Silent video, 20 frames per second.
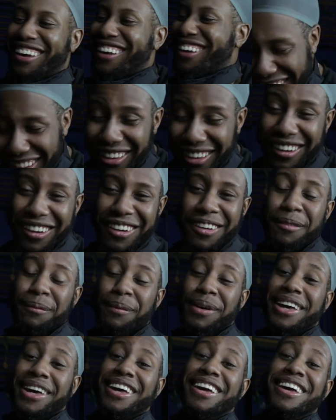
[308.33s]
not Look,
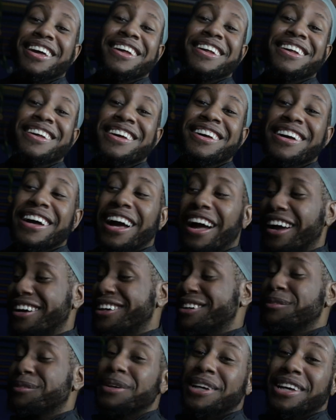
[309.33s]
man,
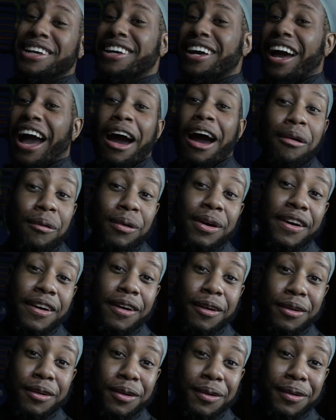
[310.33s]
I mean I wouldn't
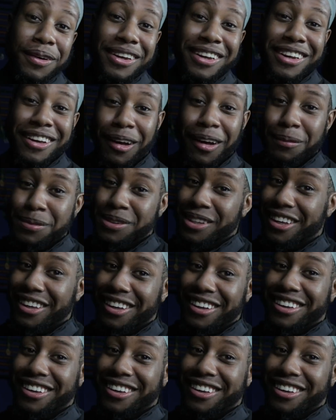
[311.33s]
go to it. You know what I'm saying?